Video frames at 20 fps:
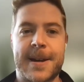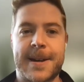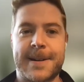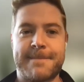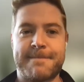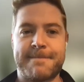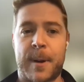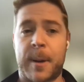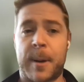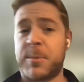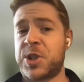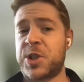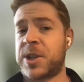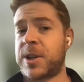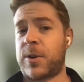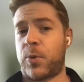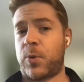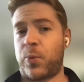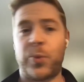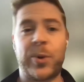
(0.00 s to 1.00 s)
I'm
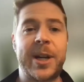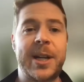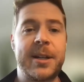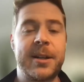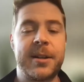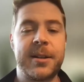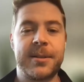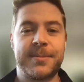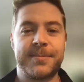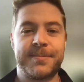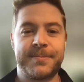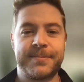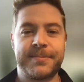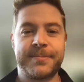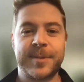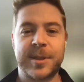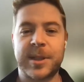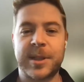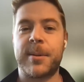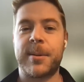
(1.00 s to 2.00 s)
just going to read
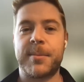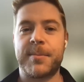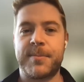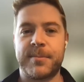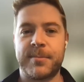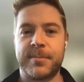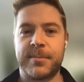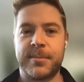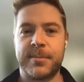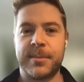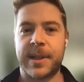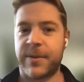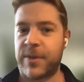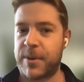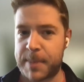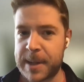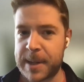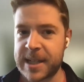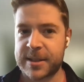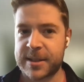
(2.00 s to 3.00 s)
some
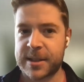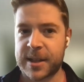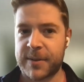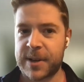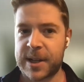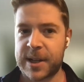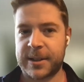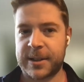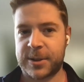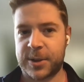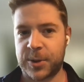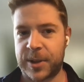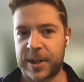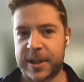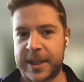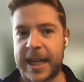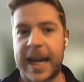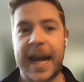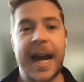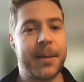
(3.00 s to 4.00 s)
different pieces of it,
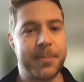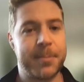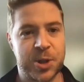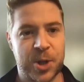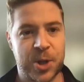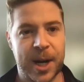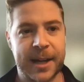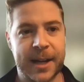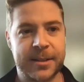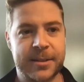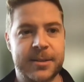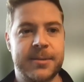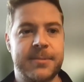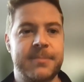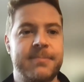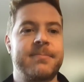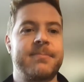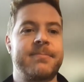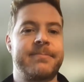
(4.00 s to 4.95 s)
including the abstract,